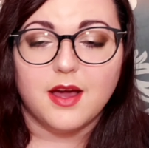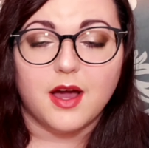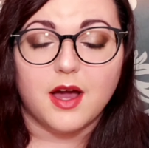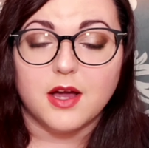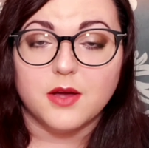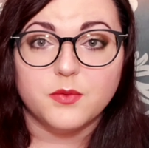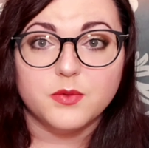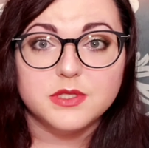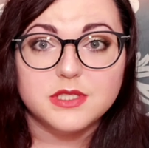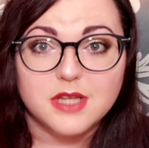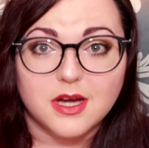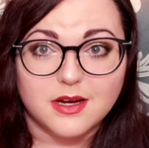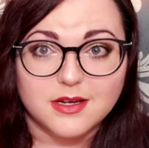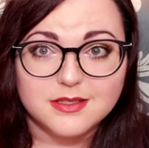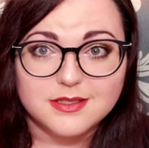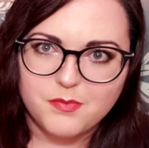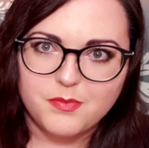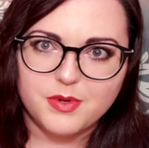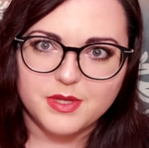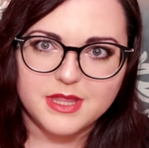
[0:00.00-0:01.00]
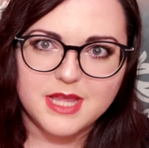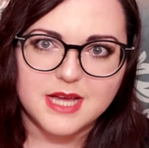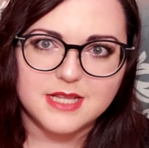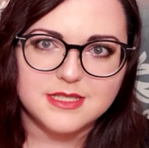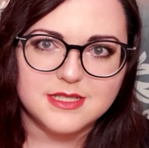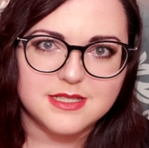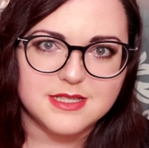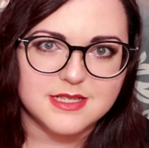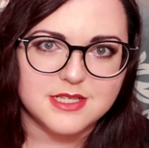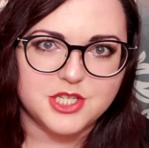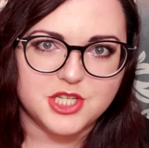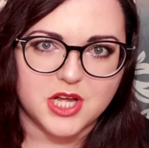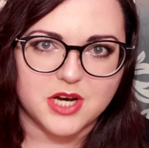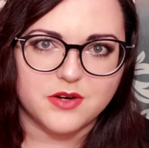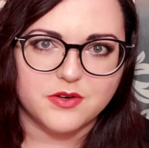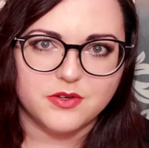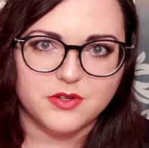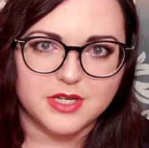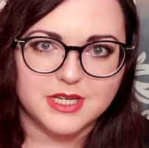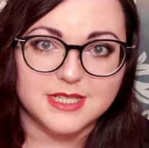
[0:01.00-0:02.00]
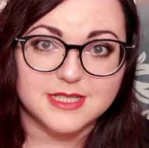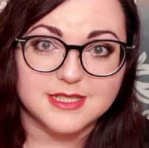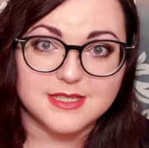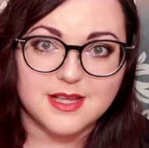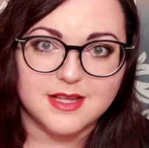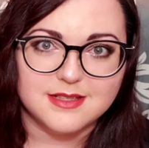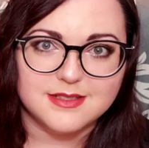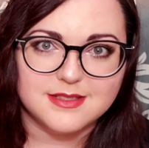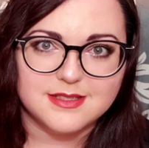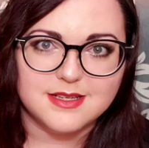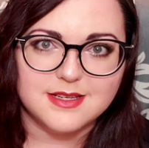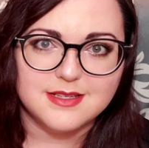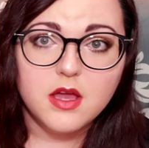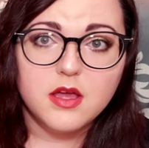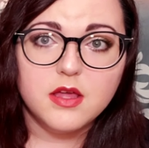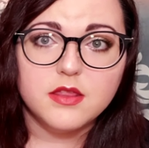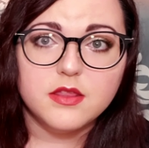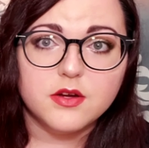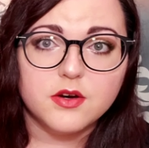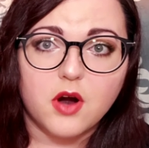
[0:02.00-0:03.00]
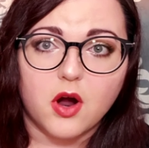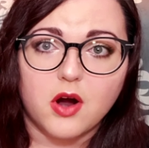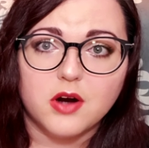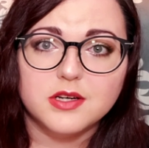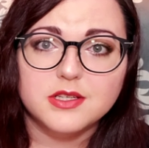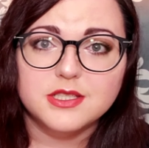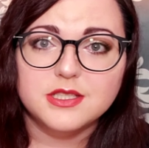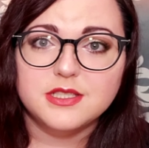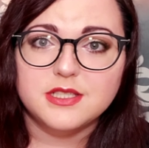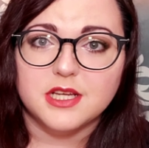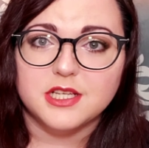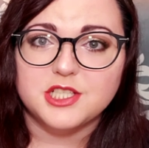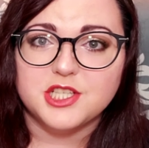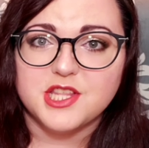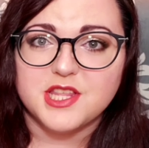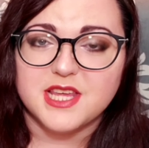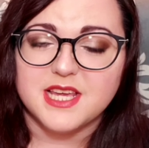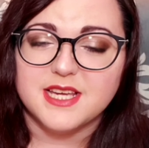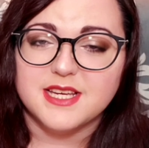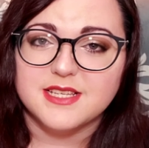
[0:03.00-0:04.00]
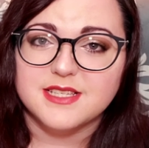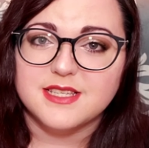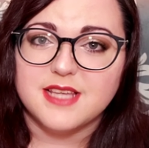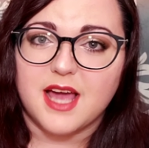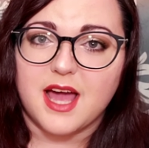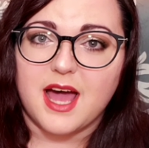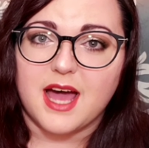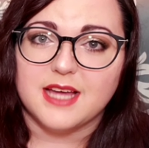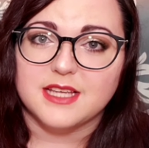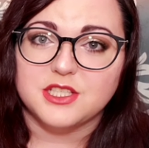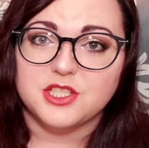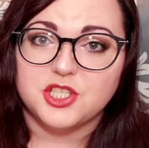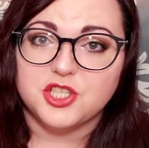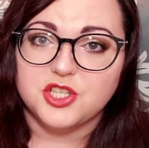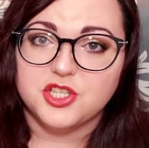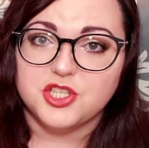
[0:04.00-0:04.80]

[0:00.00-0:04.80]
I was not, but that's the general consensus. There are such things as